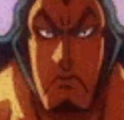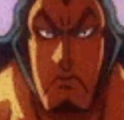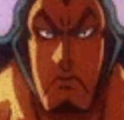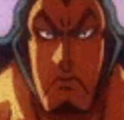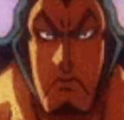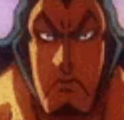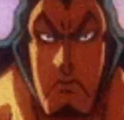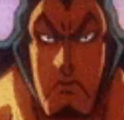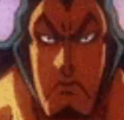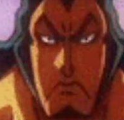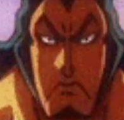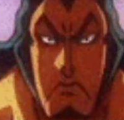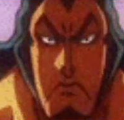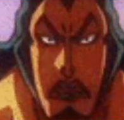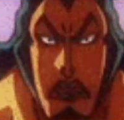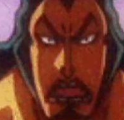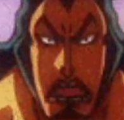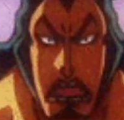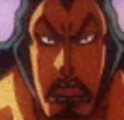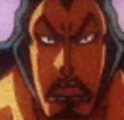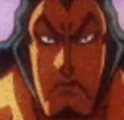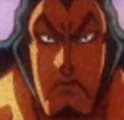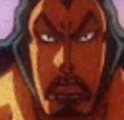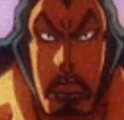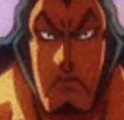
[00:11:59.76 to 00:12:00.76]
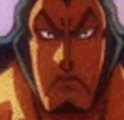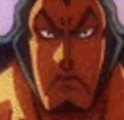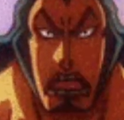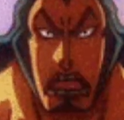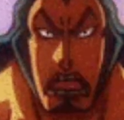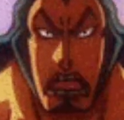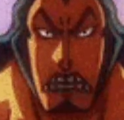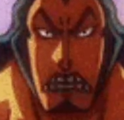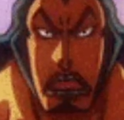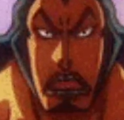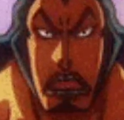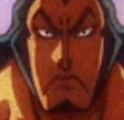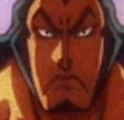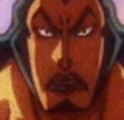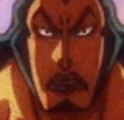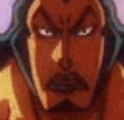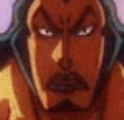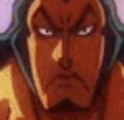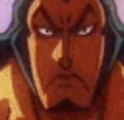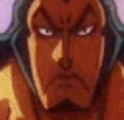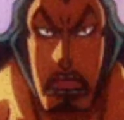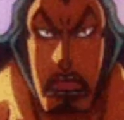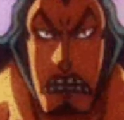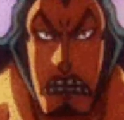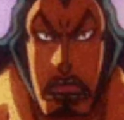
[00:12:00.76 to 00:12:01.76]
and then the two of them finally meet
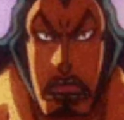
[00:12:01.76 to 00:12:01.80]
and they